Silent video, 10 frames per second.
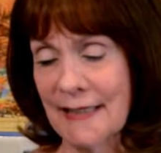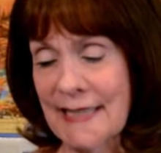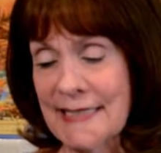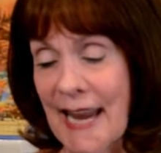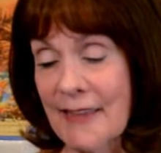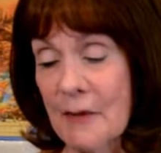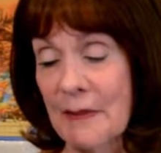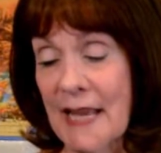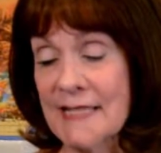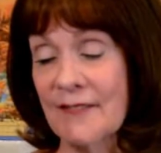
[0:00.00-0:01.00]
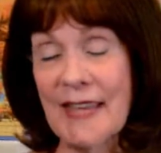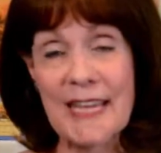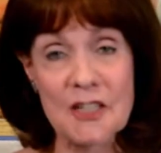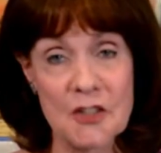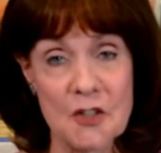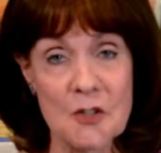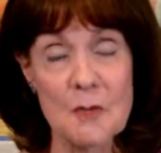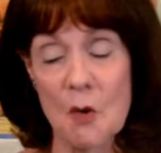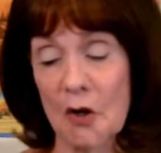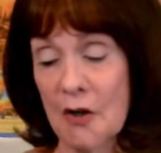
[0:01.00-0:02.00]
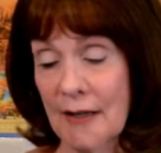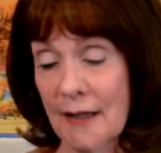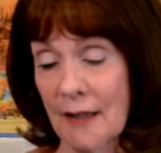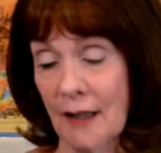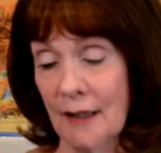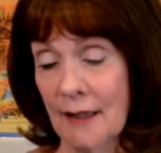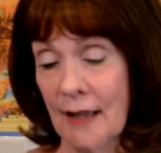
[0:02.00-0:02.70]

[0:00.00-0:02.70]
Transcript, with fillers: and take the place of issues more critical?